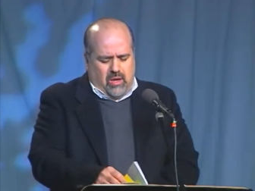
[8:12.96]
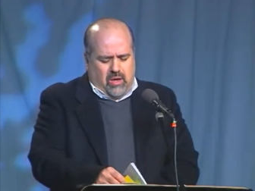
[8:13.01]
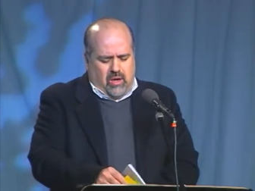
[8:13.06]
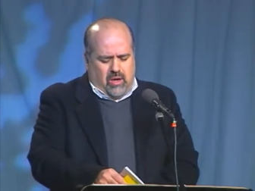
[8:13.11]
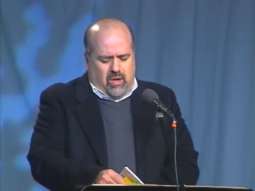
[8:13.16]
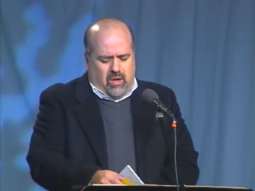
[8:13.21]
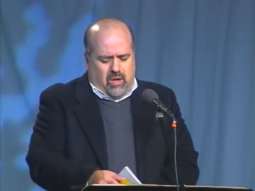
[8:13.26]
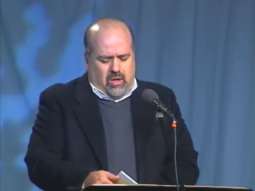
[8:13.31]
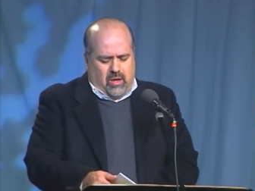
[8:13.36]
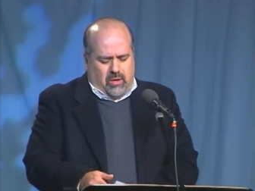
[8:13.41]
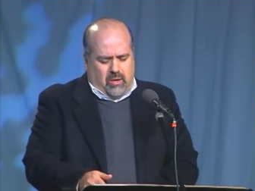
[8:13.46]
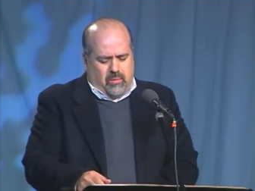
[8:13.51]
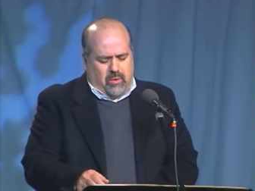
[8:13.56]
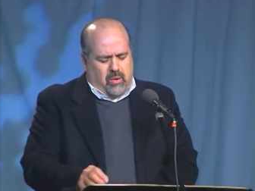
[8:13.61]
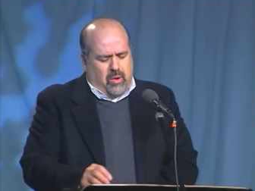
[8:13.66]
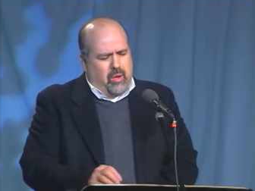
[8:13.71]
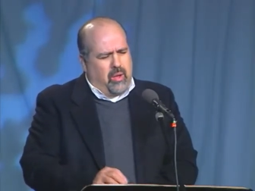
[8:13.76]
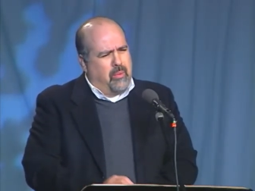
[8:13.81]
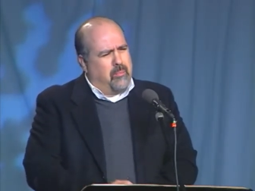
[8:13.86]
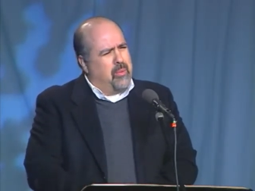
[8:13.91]
uh,
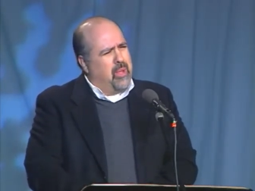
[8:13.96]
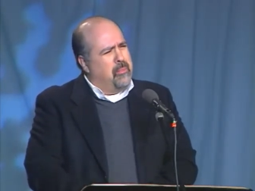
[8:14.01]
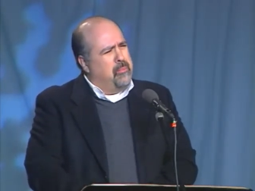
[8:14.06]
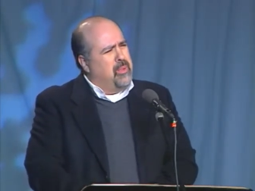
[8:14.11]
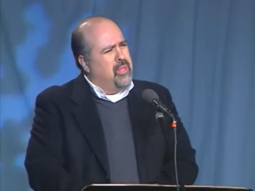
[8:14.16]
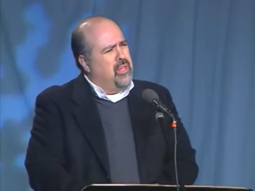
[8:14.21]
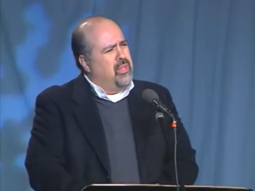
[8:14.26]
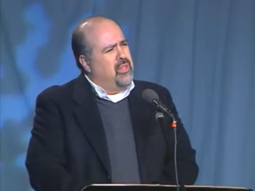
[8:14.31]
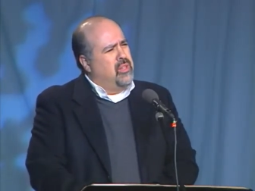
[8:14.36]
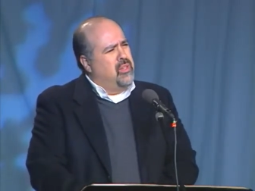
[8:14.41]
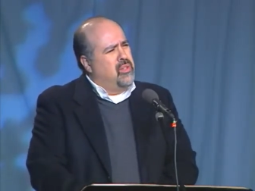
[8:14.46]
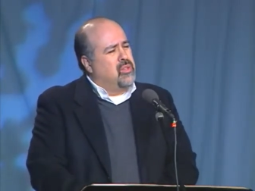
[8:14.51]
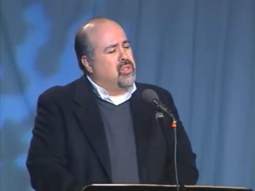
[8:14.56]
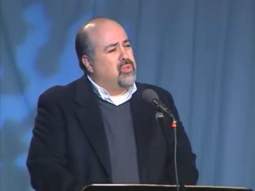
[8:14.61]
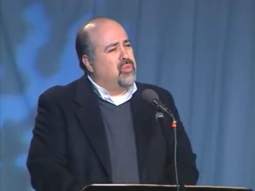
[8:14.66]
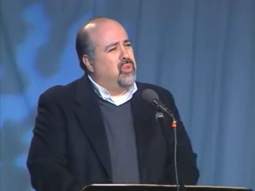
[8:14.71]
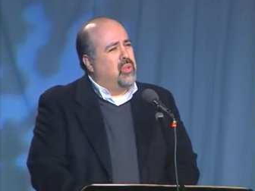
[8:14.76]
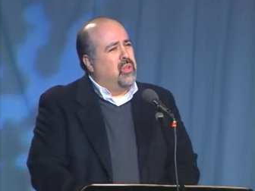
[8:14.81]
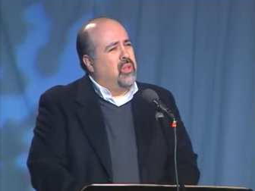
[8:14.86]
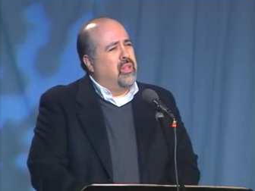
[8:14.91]
might be
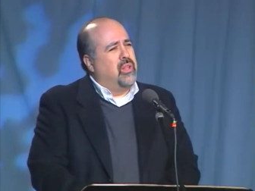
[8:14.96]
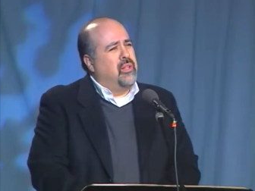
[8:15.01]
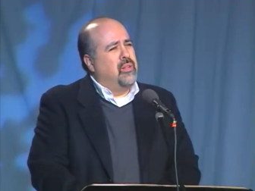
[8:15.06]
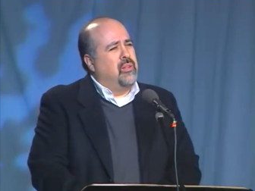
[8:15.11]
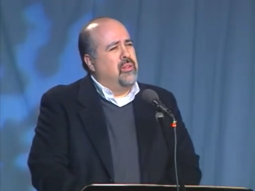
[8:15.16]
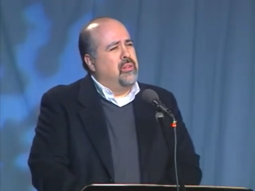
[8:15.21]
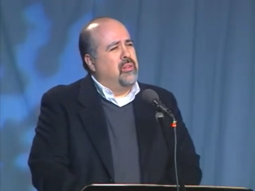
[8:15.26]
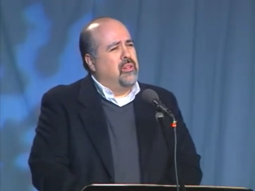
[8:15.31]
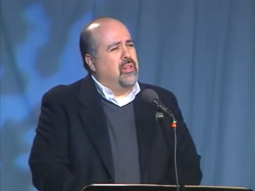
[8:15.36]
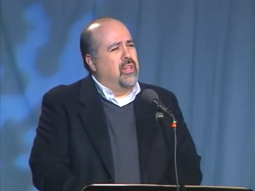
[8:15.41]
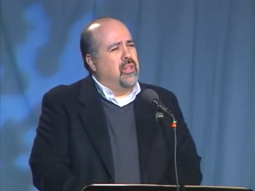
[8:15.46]
useful in,